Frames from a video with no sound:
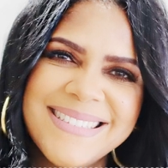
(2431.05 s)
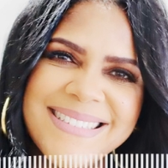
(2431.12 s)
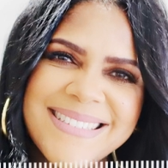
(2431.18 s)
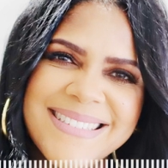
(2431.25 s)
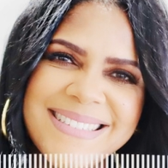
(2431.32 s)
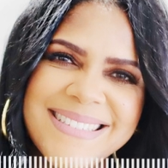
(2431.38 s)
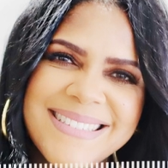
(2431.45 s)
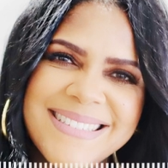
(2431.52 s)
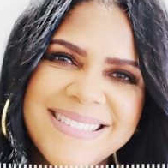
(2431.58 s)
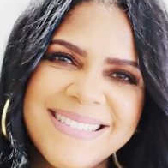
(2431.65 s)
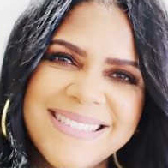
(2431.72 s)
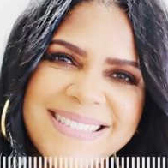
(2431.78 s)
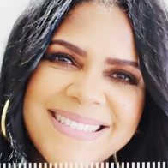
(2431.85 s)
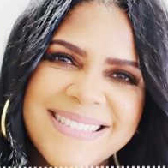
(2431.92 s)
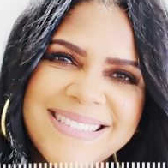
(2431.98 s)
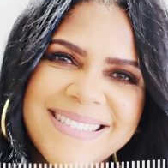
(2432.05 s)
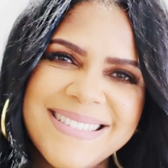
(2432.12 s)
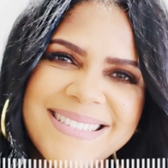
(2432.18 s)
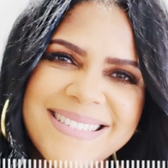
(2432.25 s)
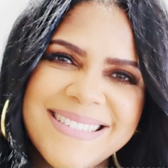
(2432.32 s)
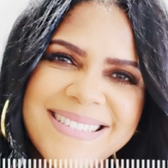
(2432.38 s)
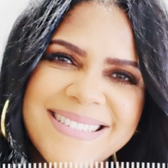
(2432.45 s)
I'm also obsessed with a
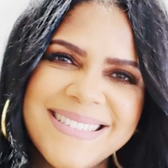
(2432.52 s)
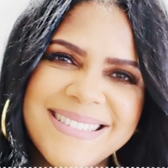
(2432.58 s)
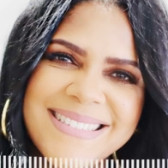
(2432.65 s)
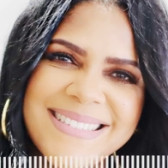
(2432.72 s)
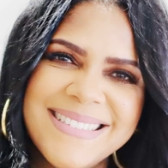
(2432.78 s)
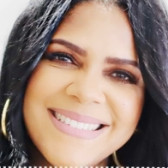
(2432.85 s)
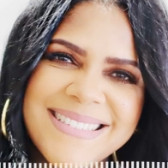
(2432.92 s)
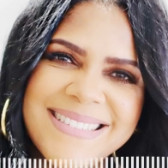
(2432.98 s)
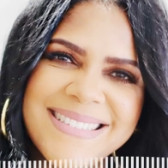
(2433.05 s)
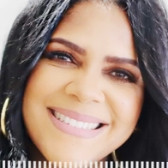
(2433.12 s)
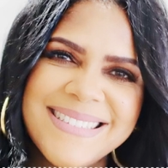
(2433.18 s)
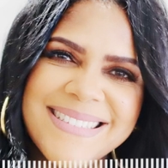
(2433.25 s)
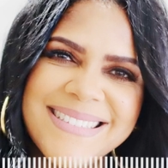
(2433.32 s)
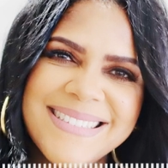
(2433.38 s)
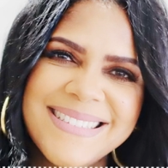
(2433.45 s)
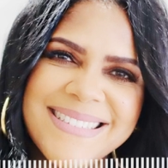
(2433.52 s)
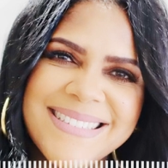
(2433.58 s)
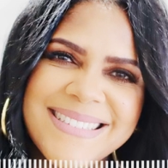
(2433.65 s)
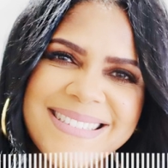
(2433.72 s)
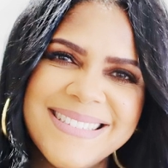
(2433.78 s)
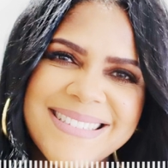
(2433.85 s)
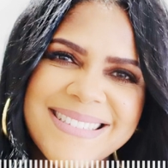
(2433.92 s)
company called Carnivore
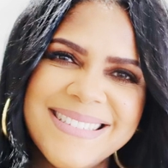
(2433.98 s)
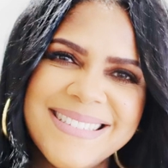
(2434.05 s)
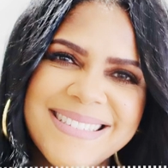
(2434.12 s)
Crisps.